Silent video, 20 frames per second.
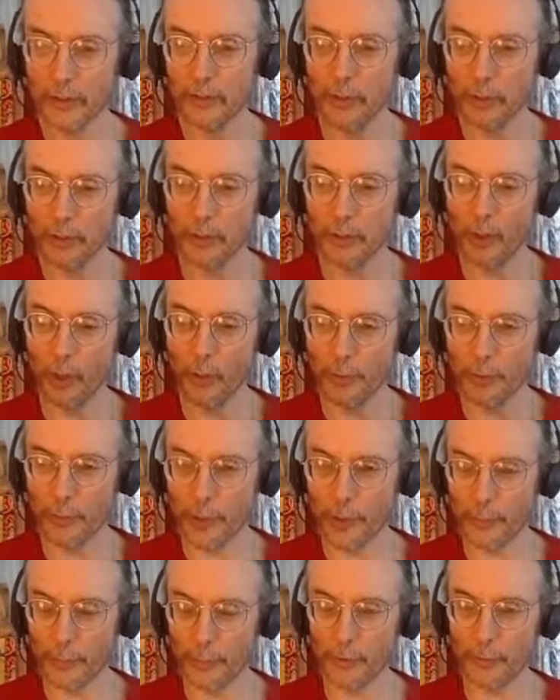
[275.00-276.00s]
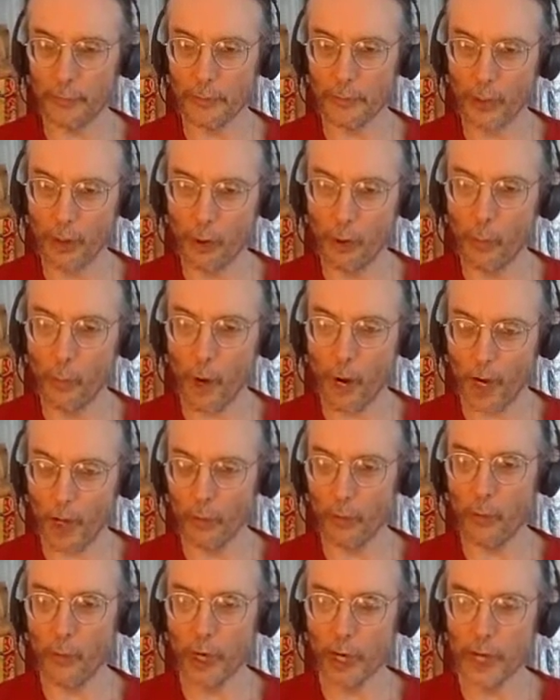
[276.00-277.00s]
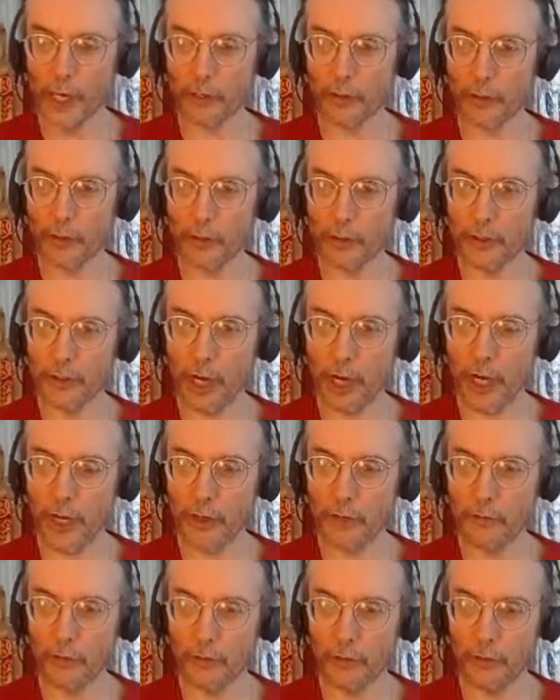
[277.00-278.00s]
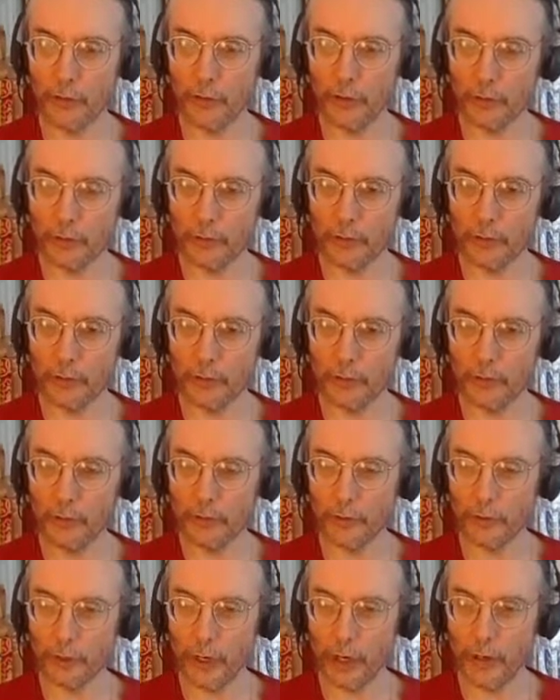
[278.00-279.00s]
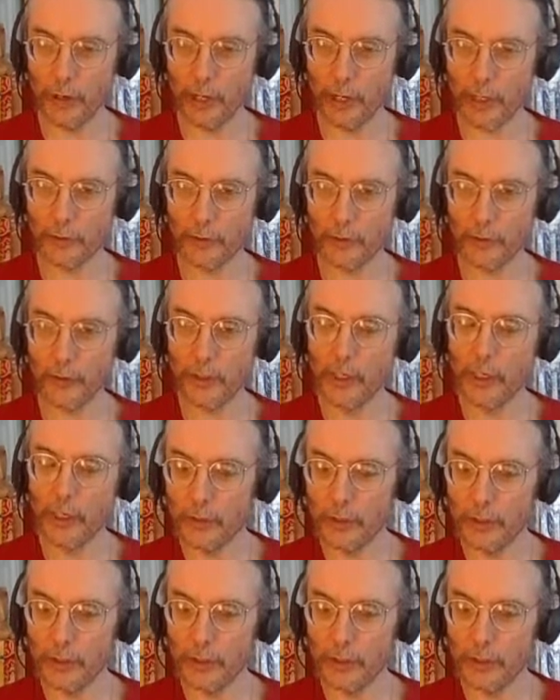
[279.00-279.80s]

go up to people and be, oh, by the way, you're going to die of a car accident.